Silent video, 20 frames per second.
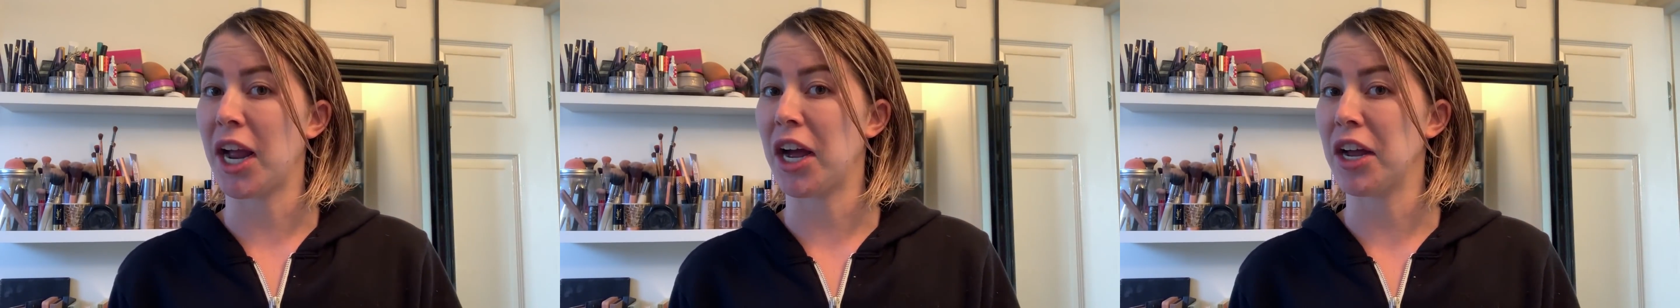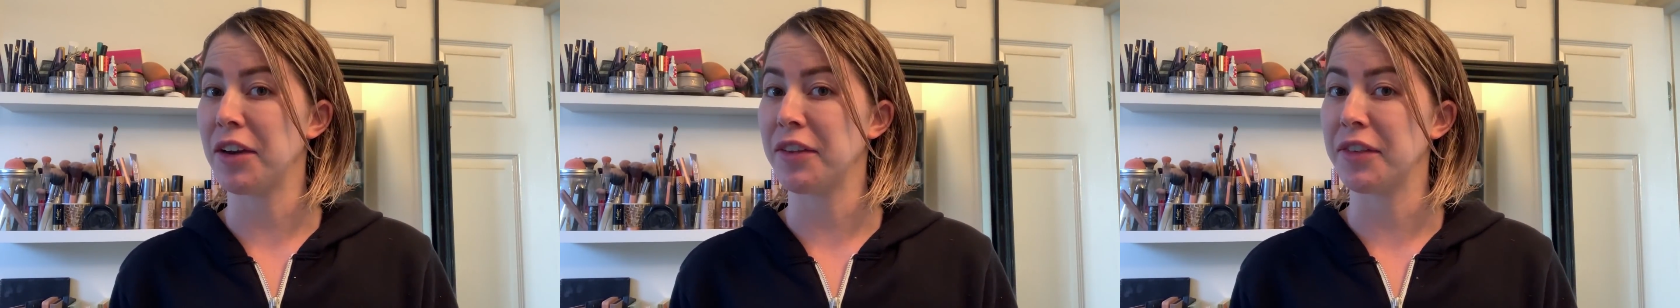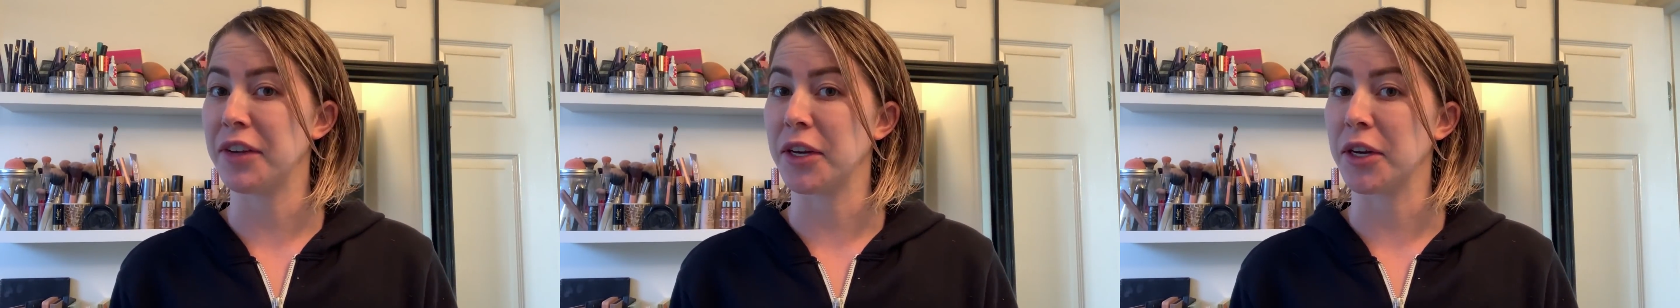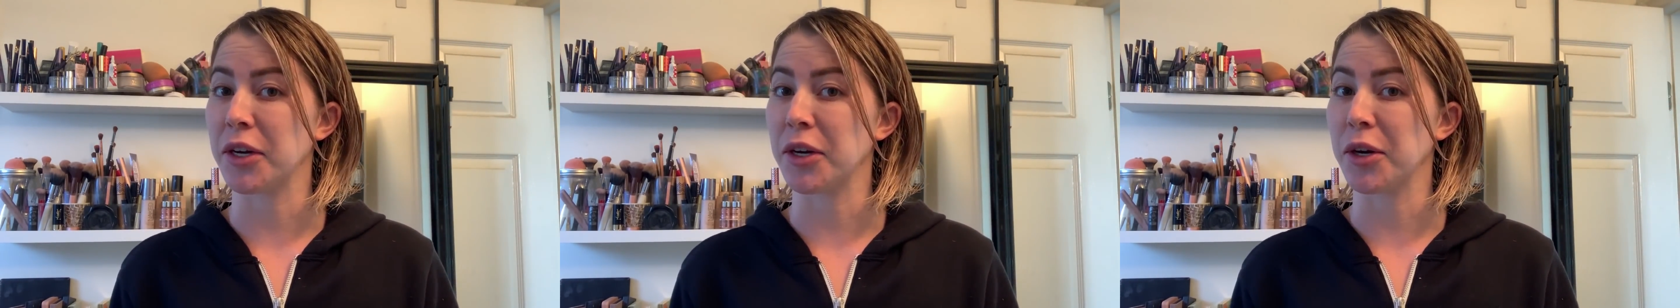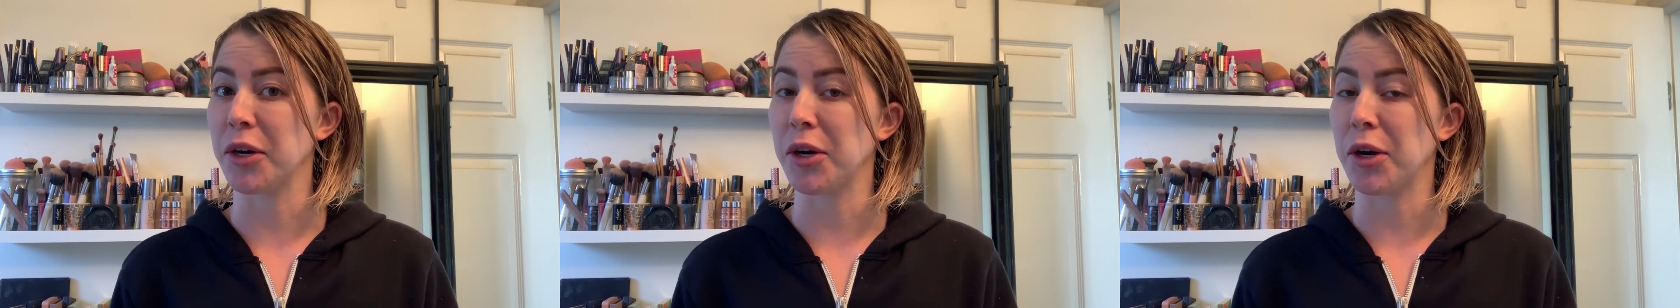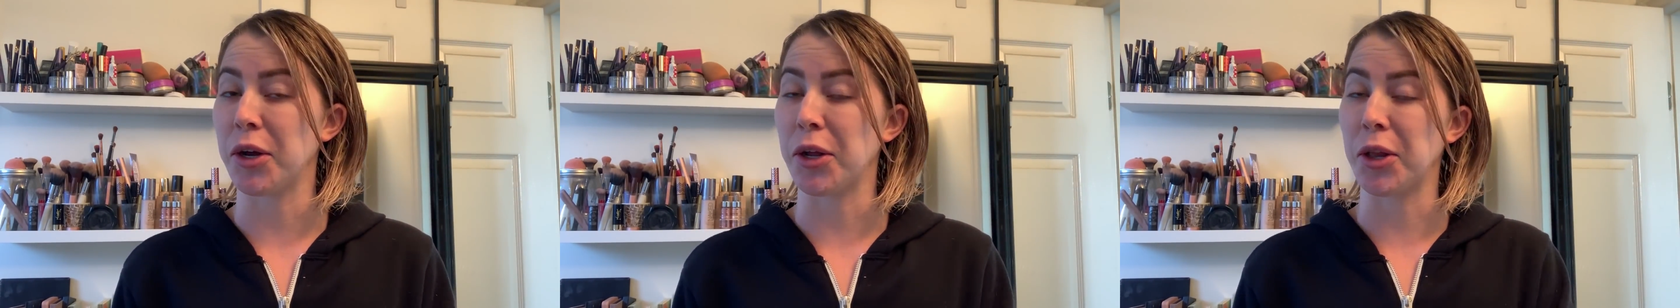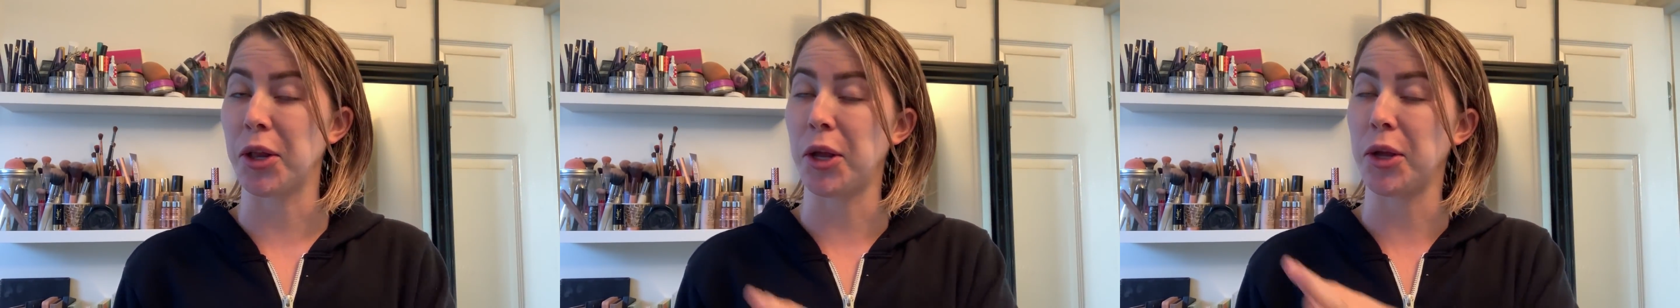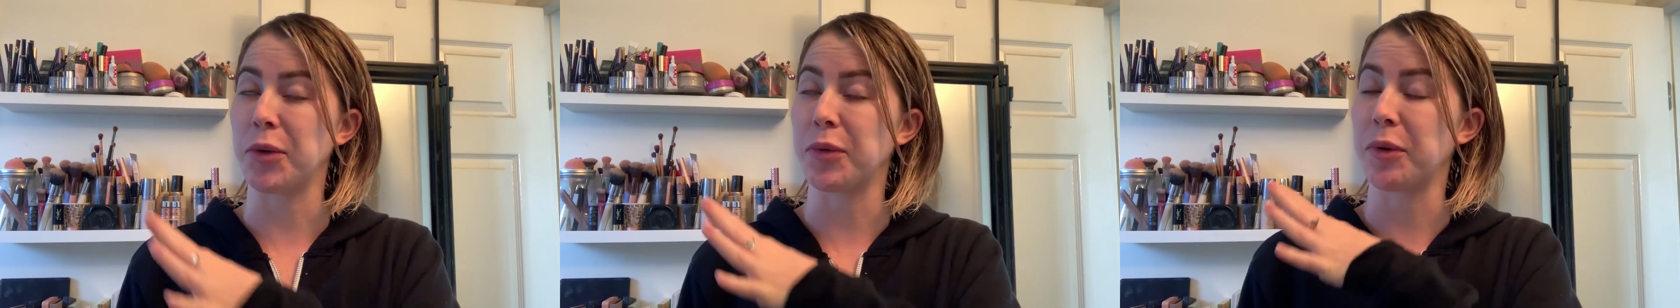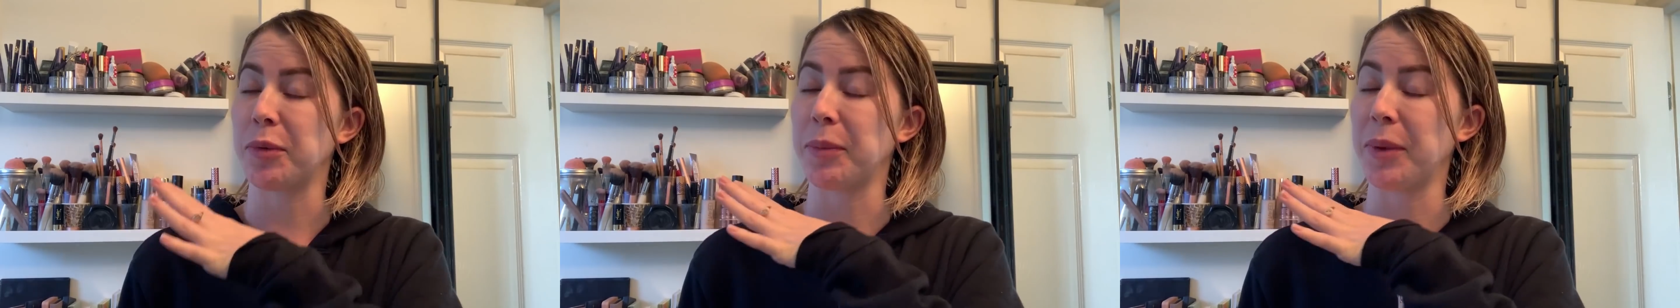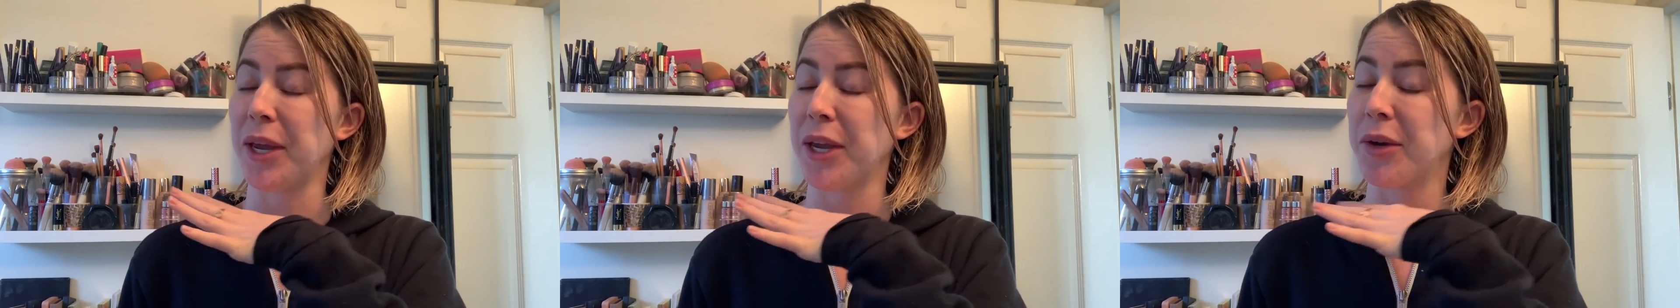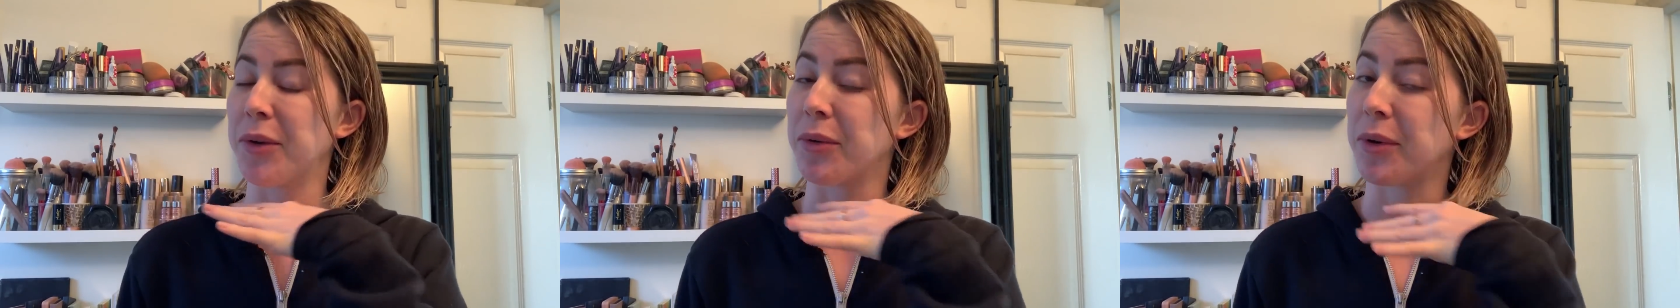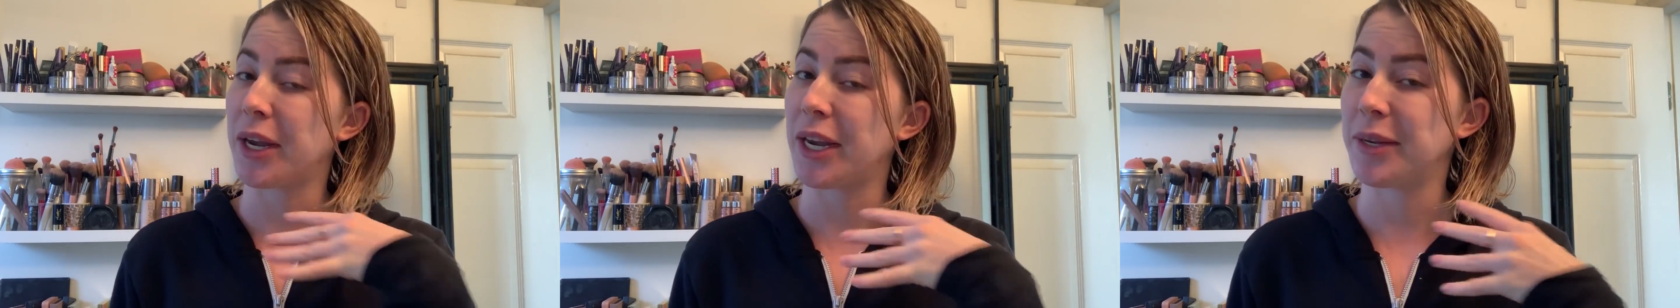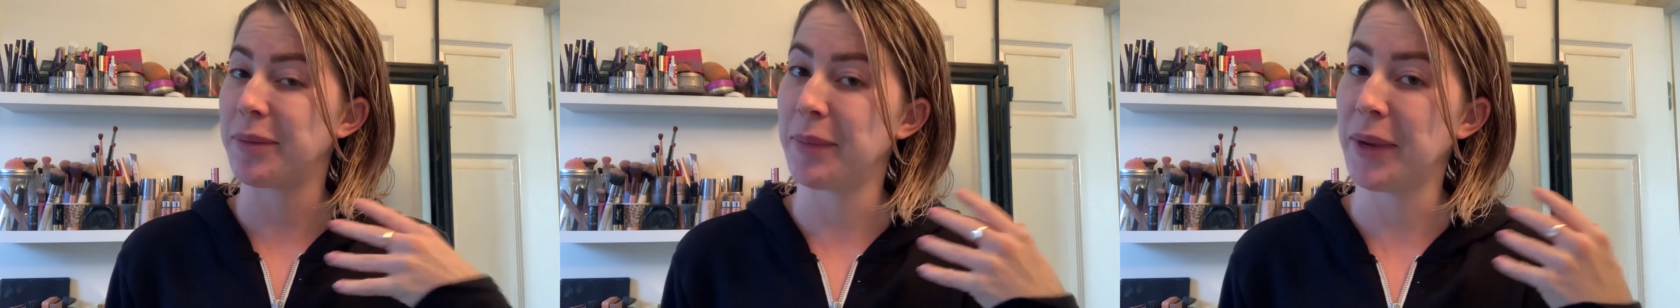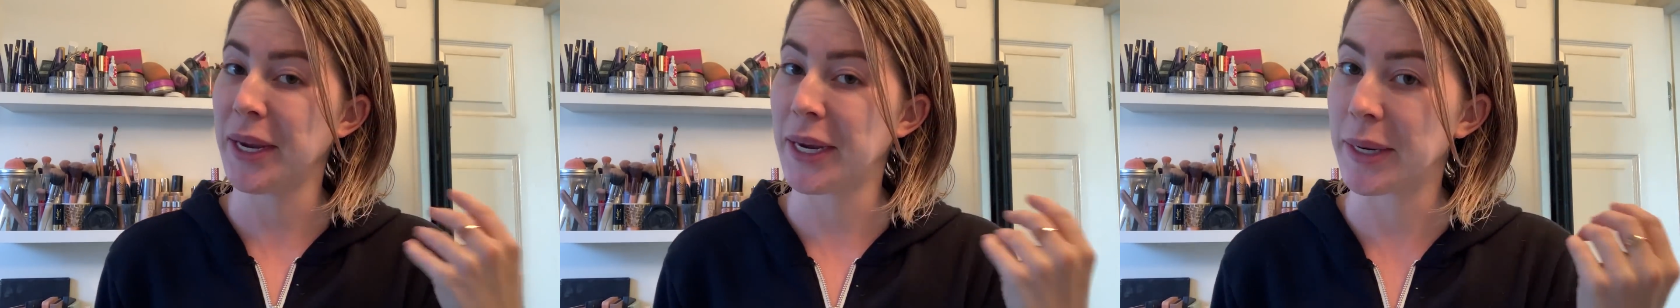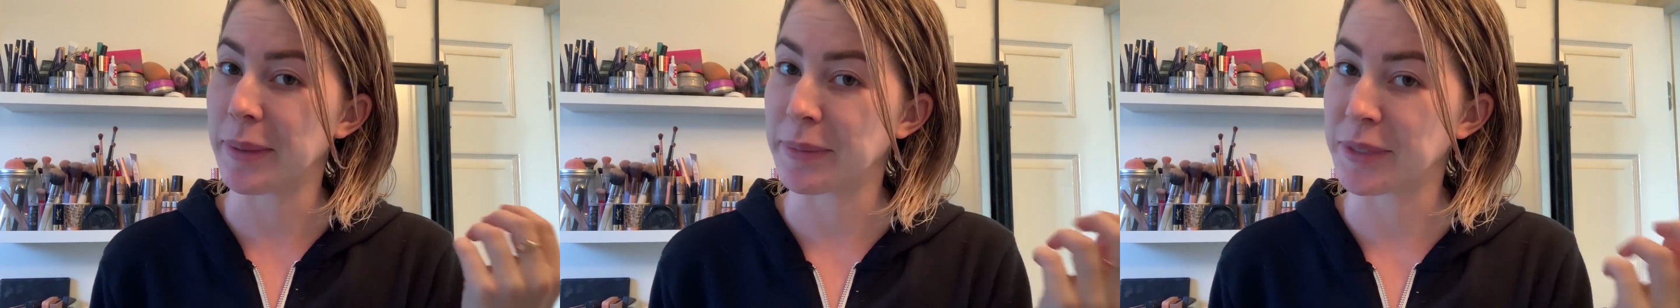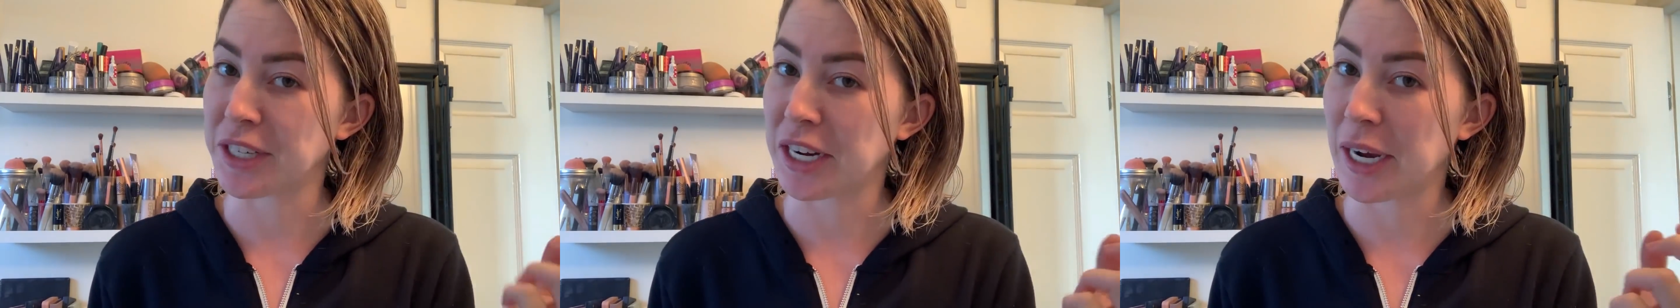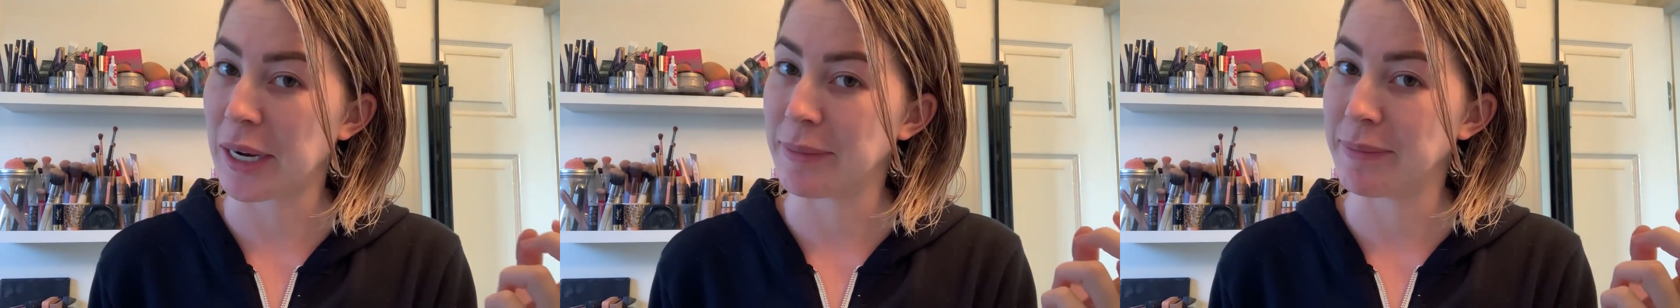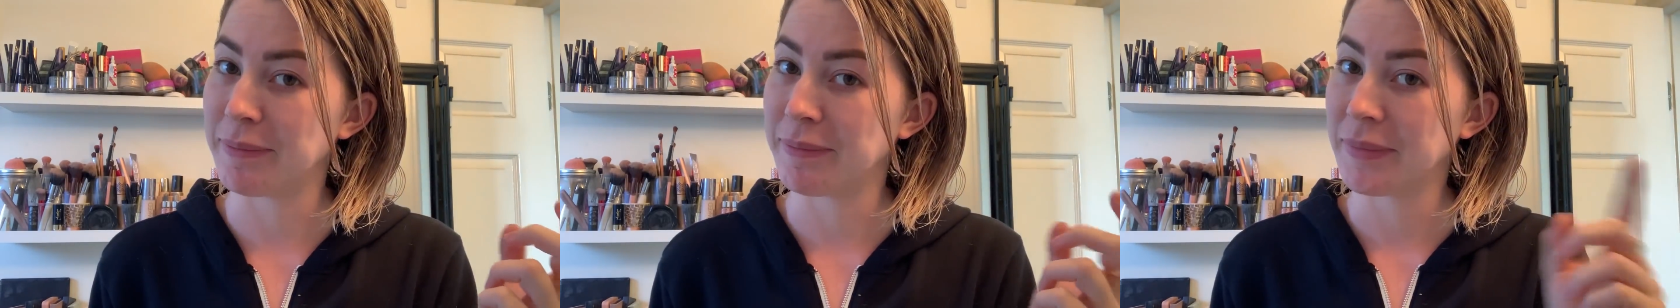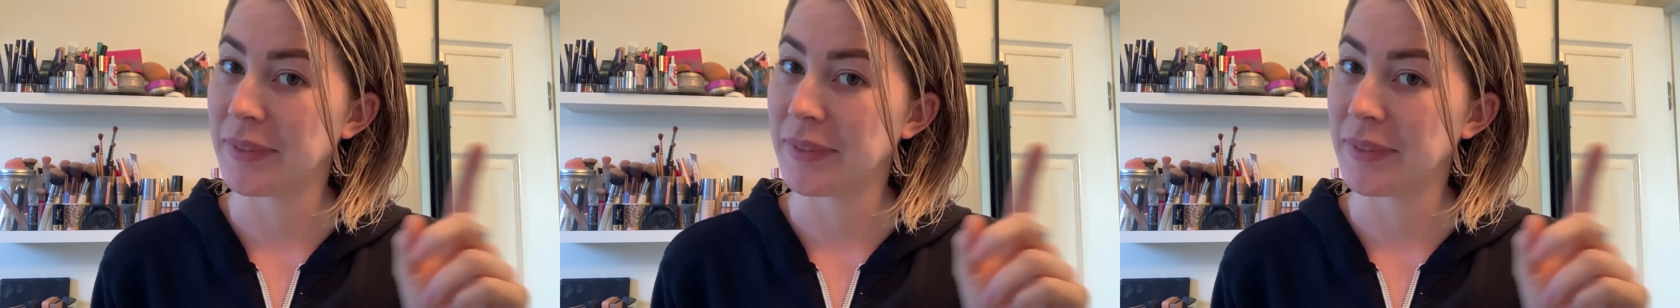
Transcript: out of here along with my great makeup job?